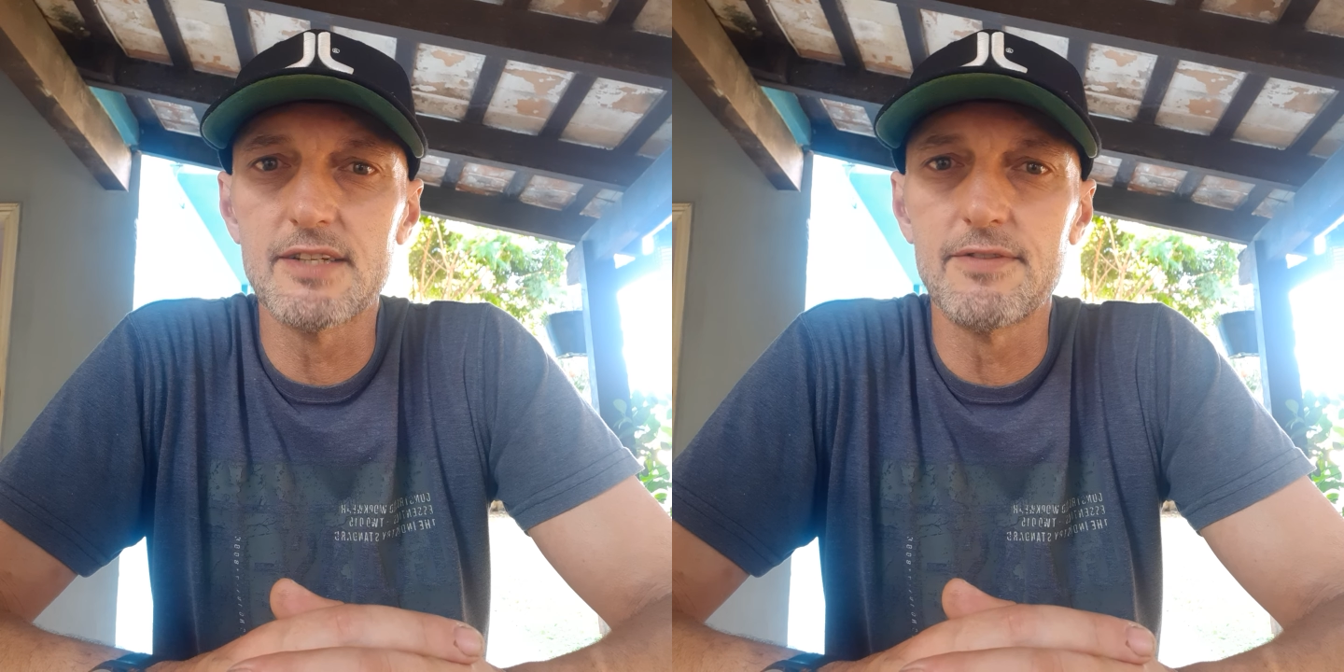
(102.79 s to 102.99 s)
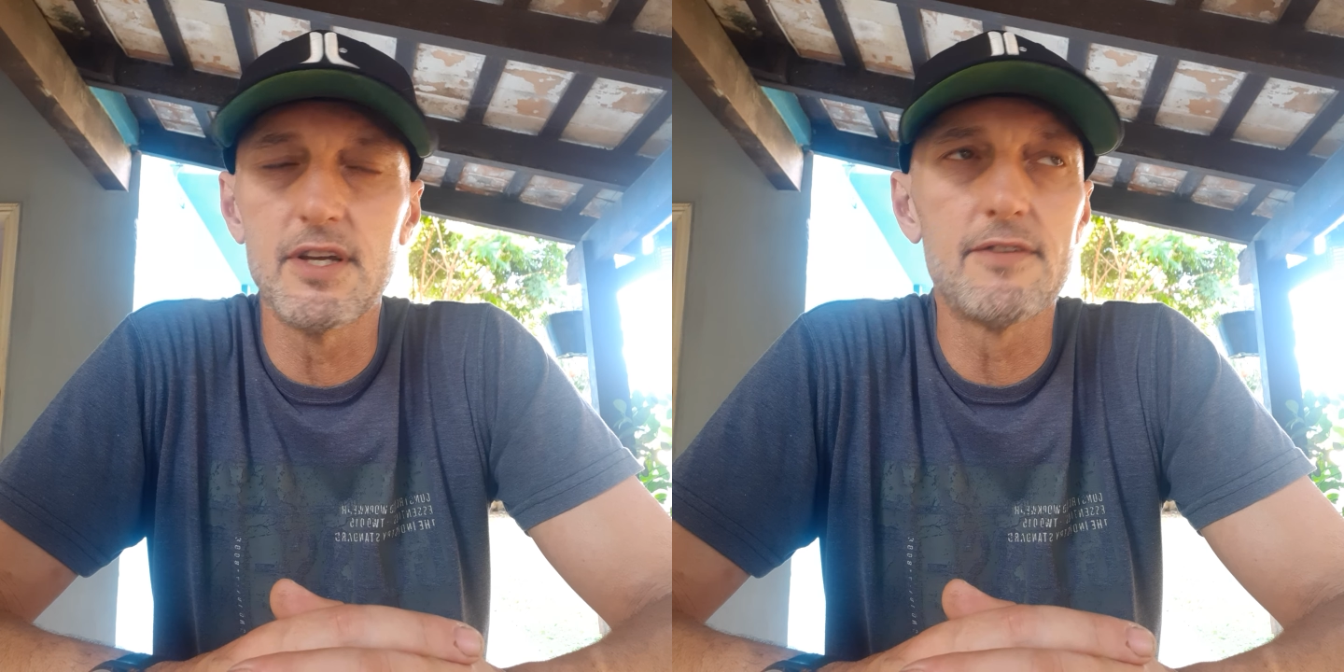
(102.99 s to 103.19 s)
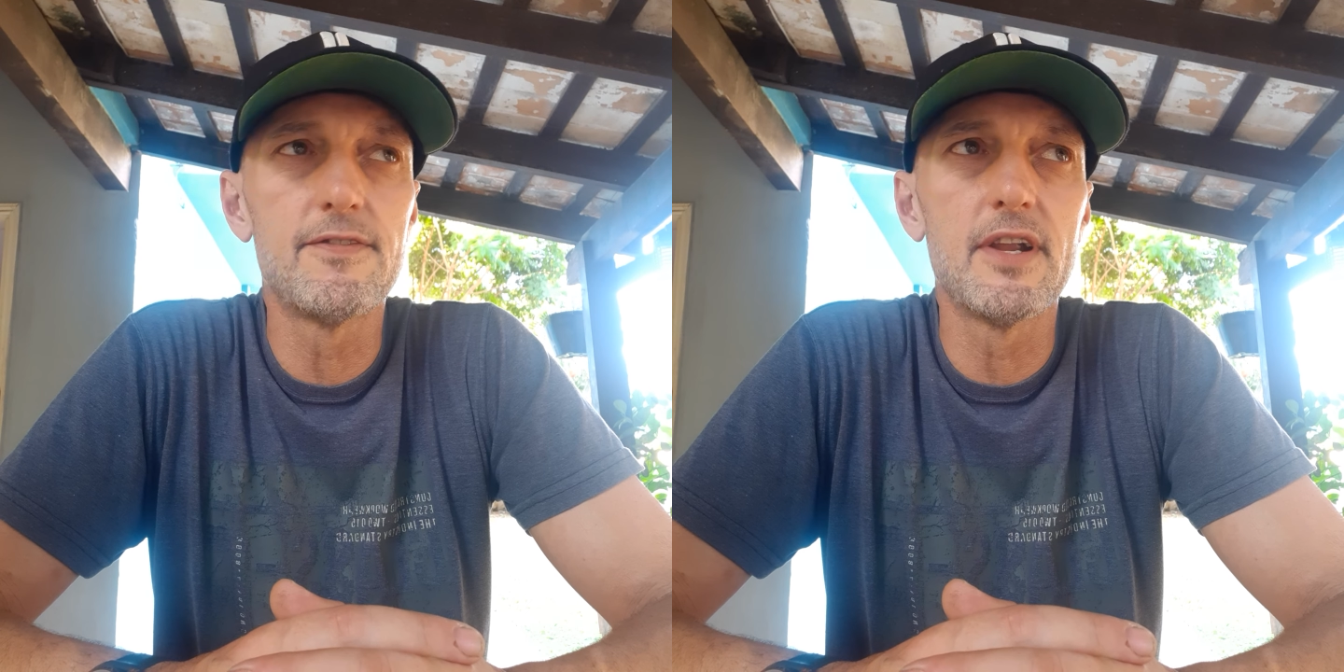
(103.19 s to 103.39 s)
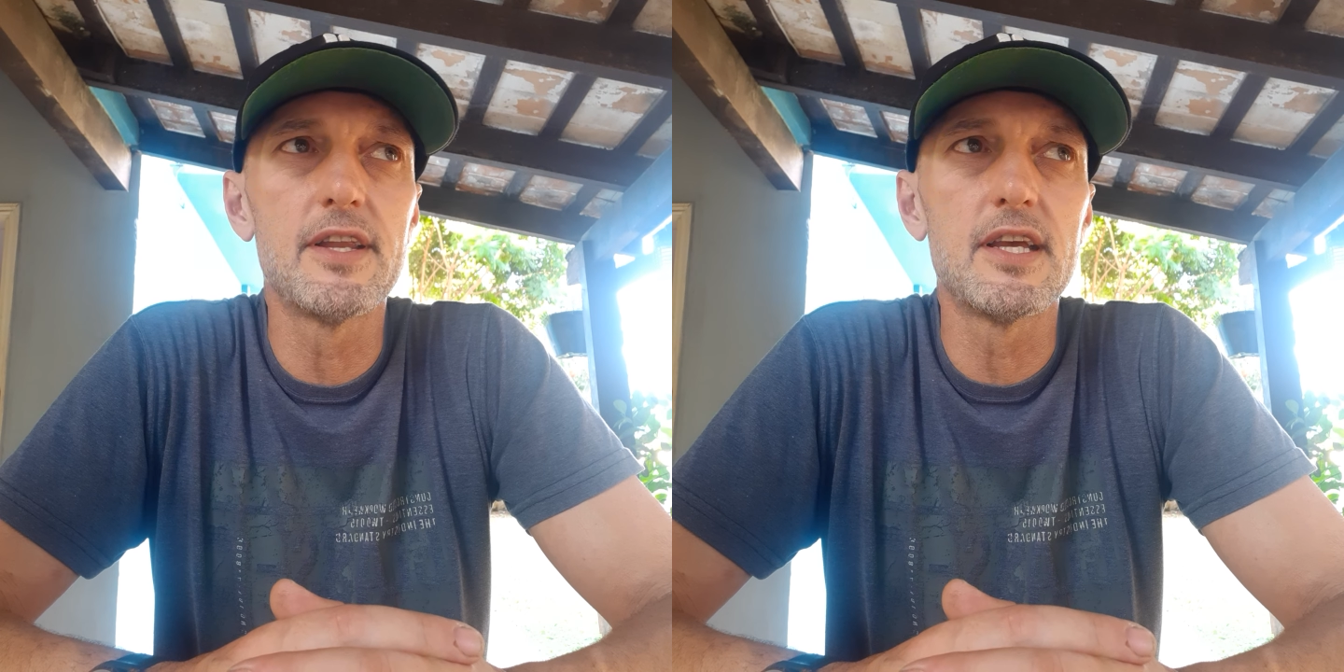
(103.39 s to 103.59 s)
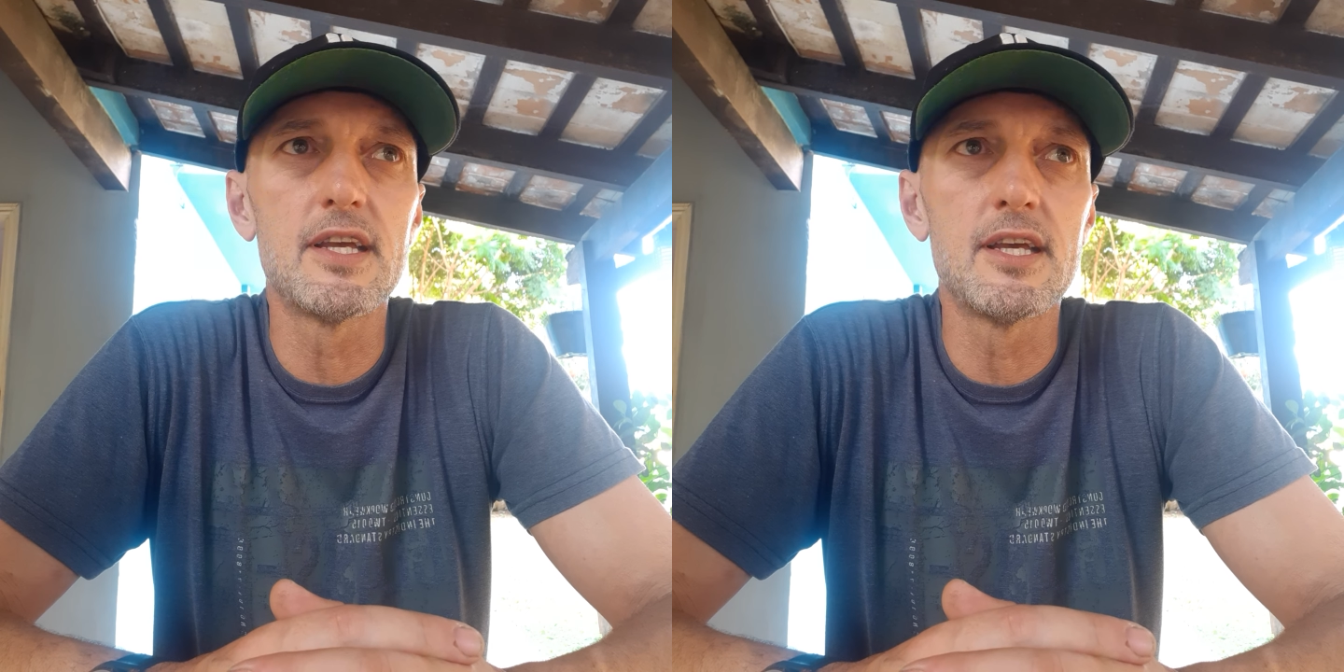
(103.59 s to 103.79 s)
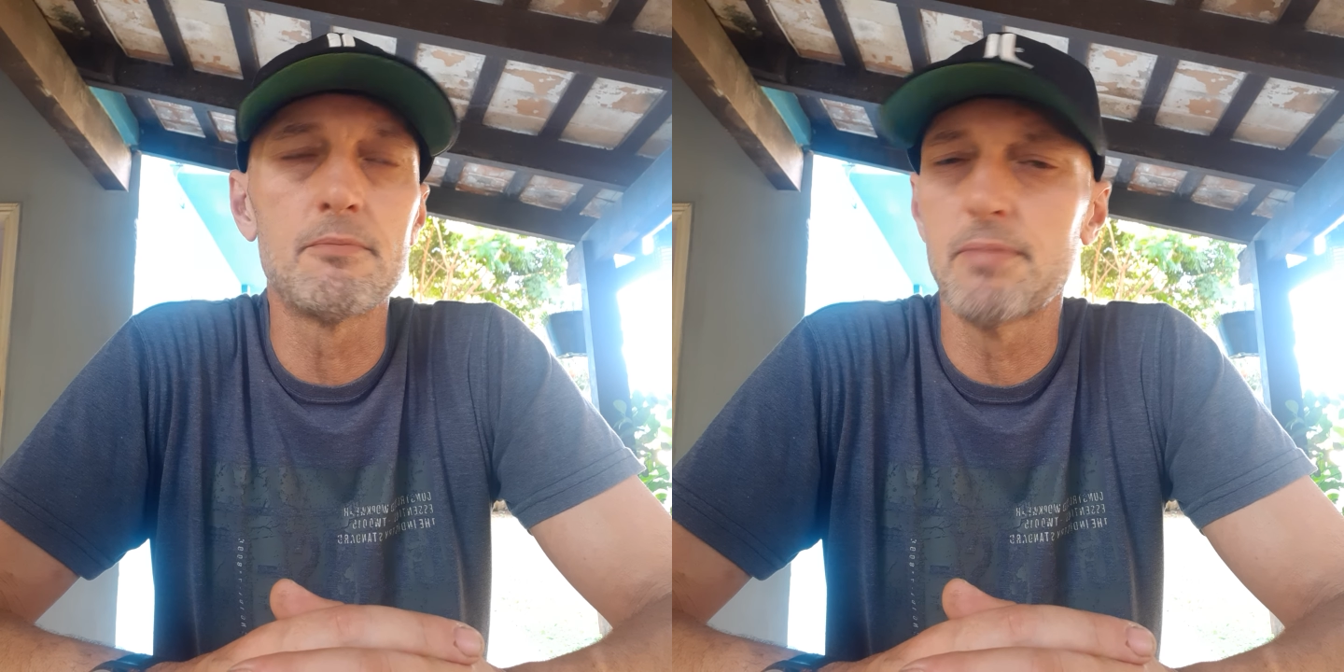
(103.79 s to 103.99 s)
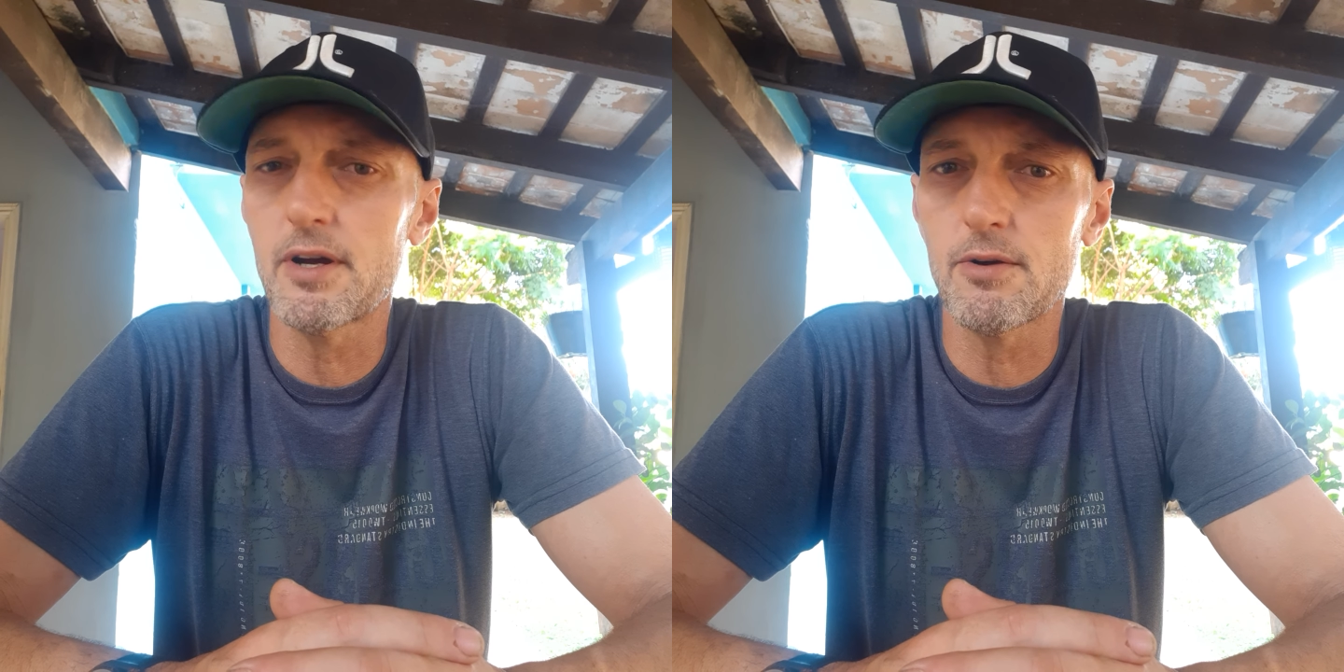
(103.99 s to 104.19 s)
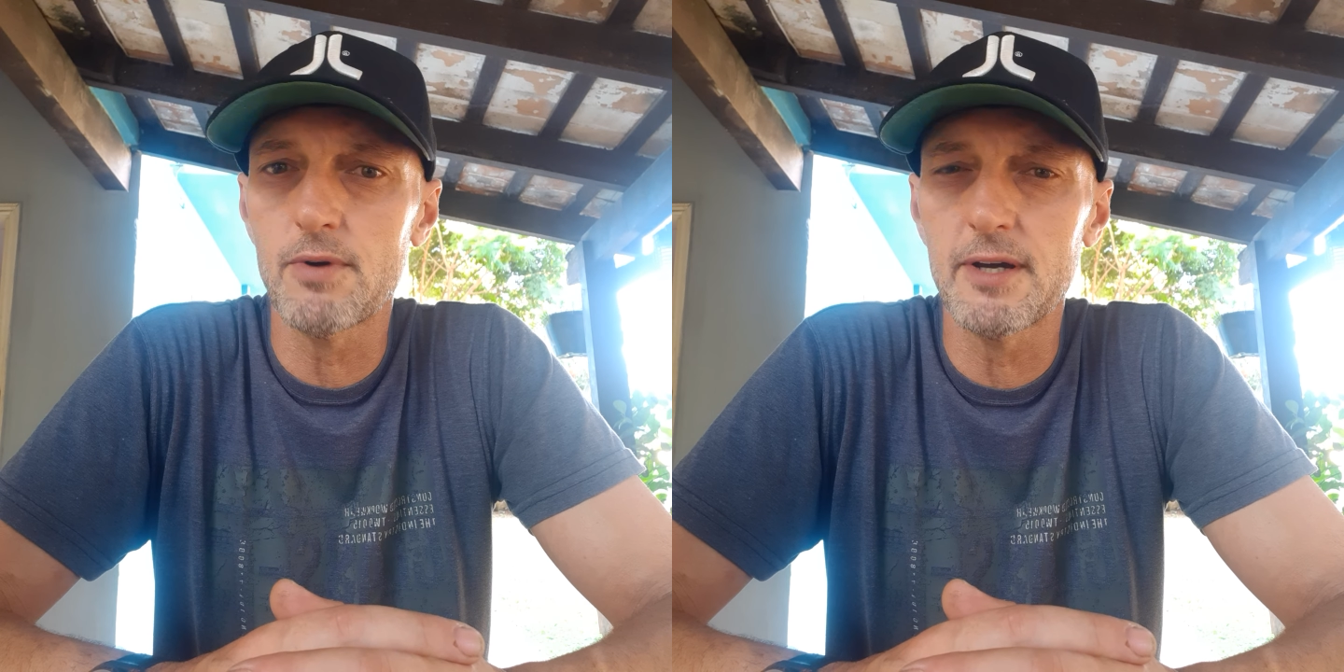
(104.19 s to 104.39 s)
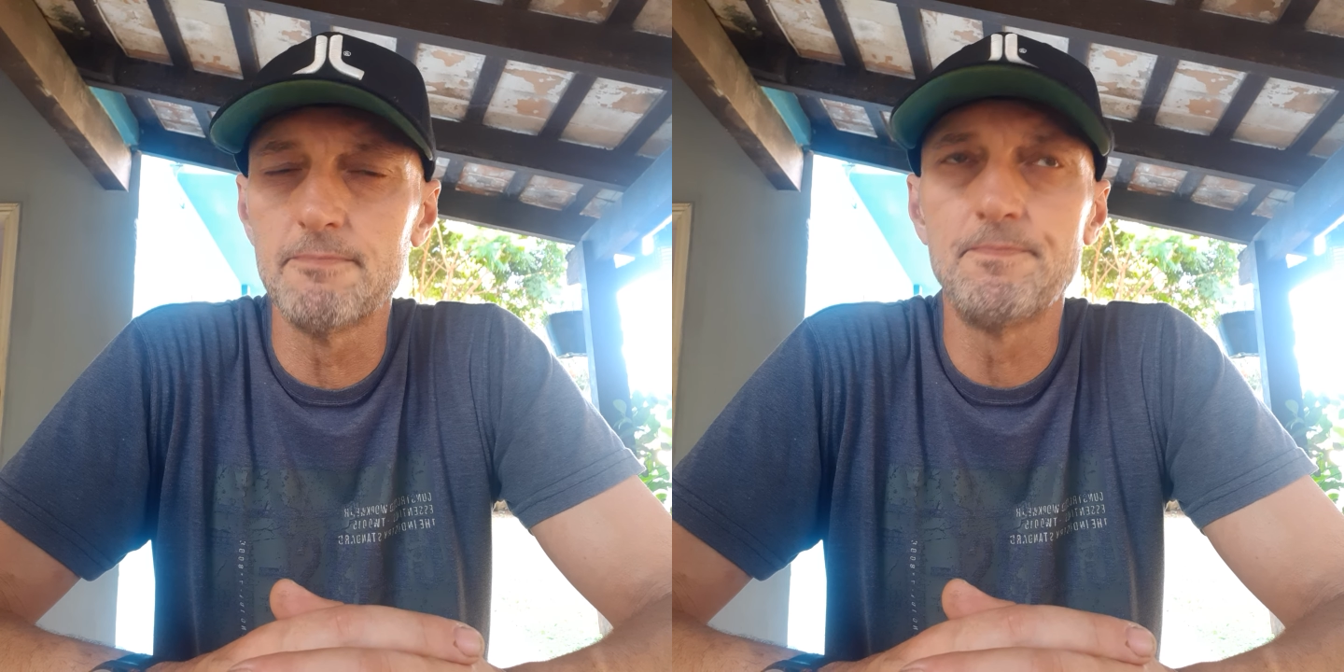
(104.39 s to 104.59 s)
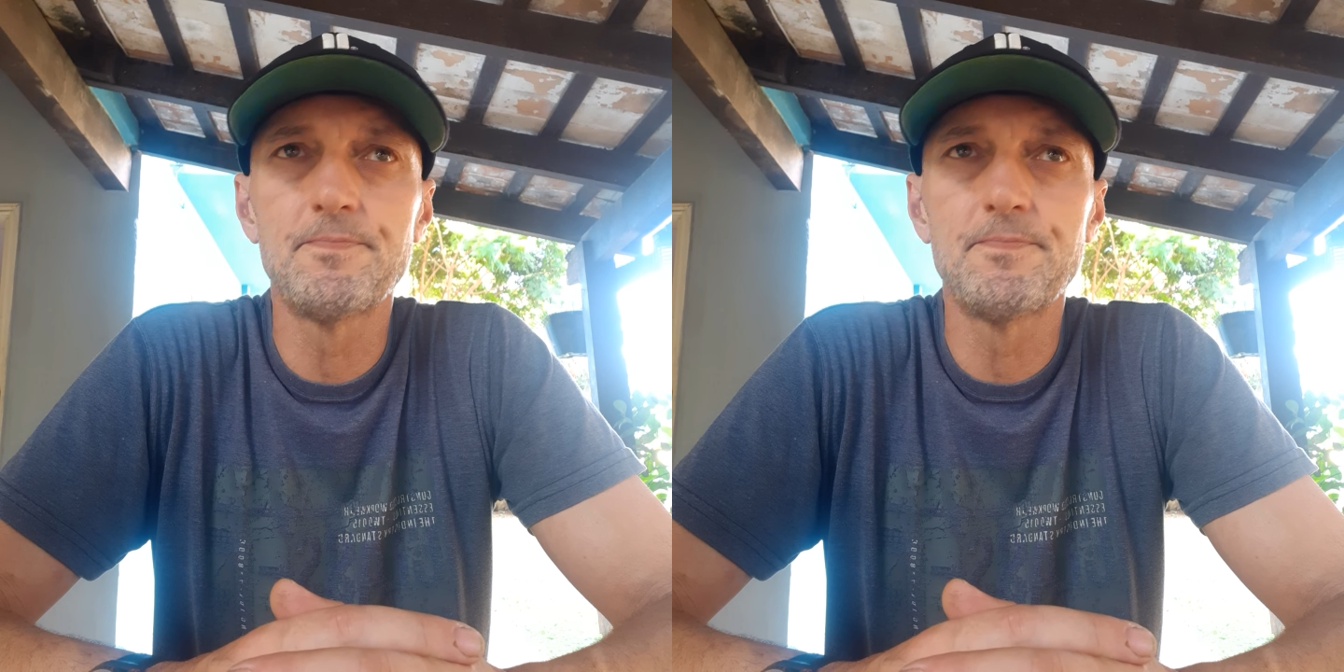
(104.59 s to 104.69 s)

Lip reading: severe flooding in Paraguay.